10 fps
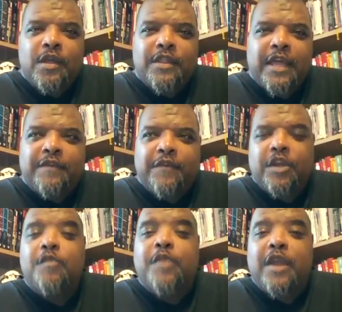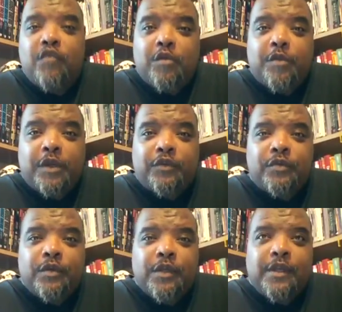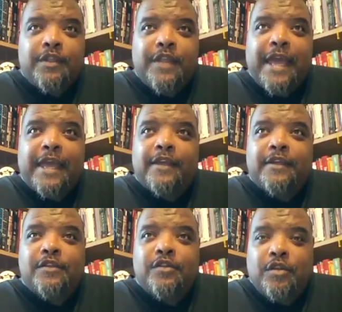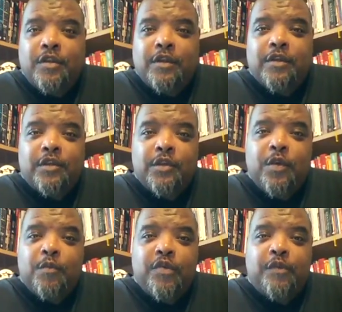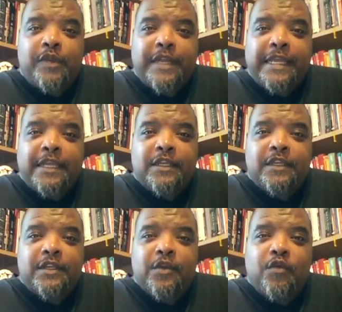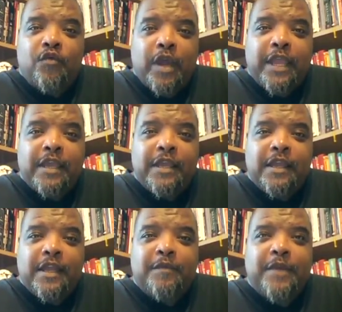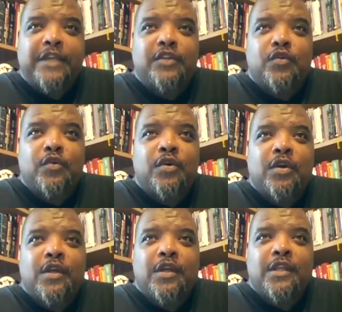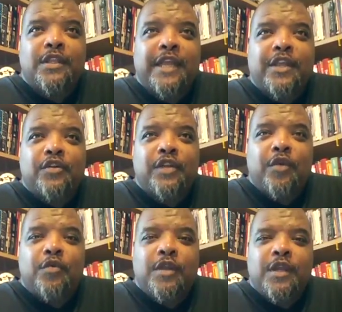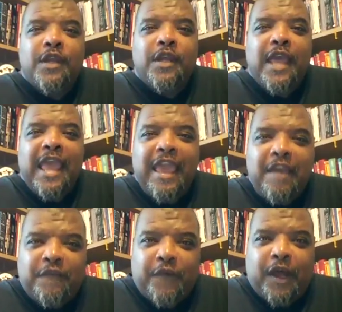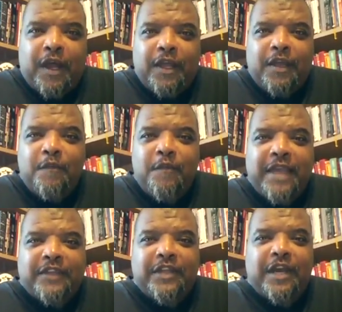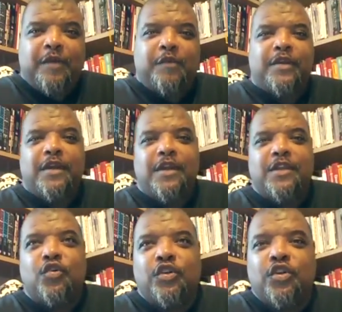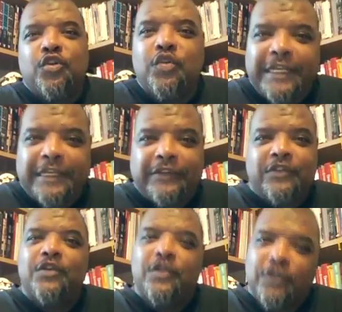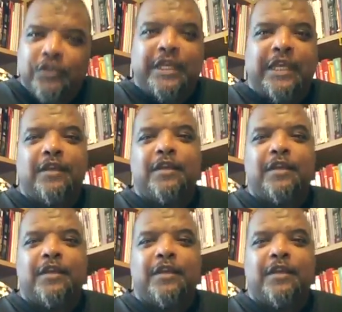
that if you're going to be a role model, that you do it properly, do it right, and make sure that you don't ever mess up your duties. Do your duty.